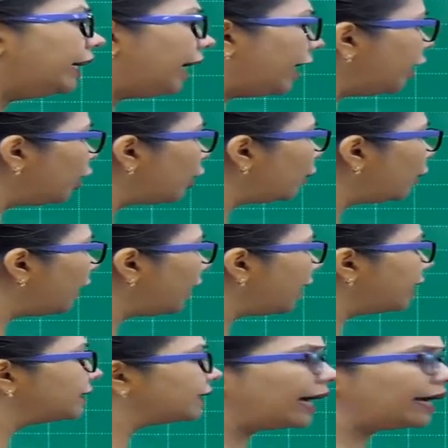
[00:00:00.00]
inadequate
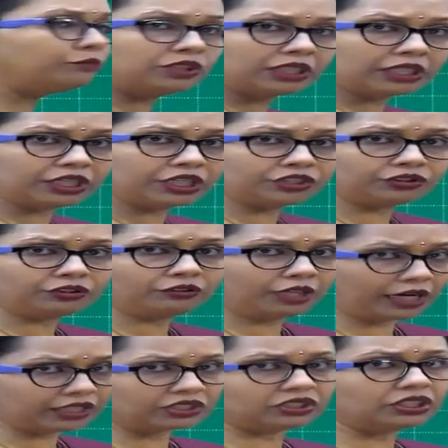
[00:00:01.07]
enzyme secretion,
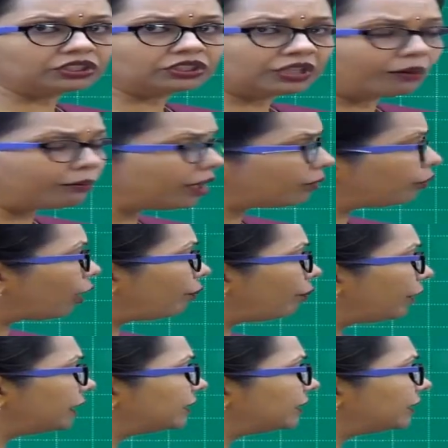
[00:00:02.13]
that is in the stomach, proper